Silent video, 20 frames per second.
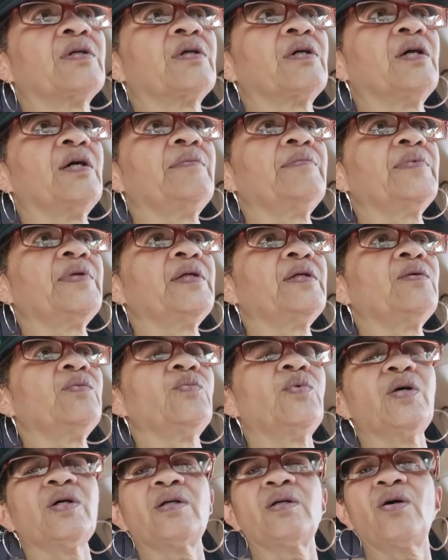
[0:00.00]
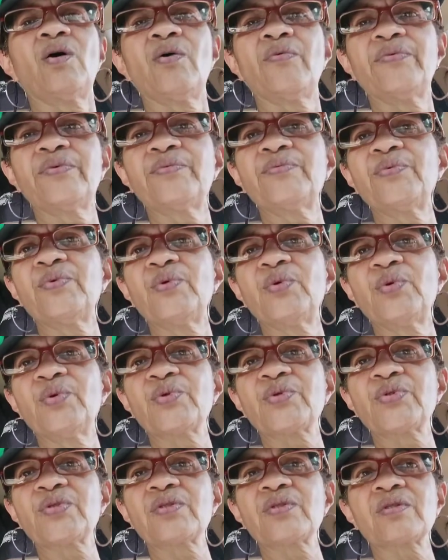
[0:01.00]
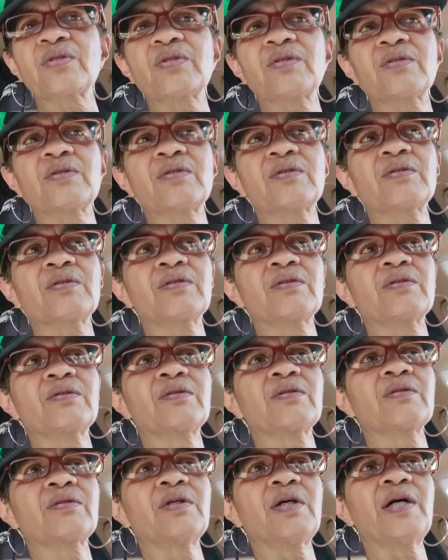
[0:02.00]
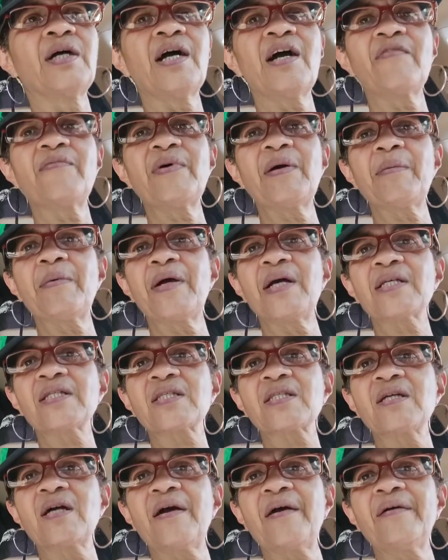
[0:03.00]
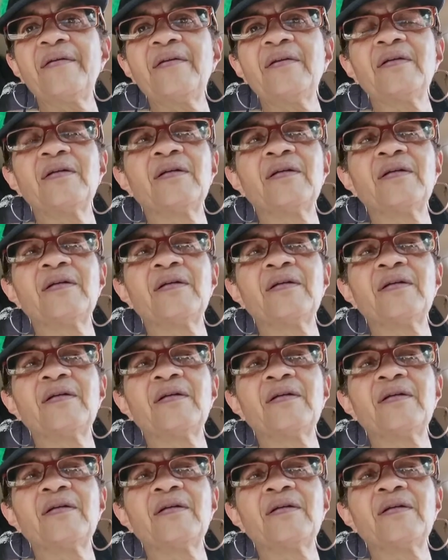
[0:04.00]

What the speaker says: I'm like, what COVID rules? I have my mask on,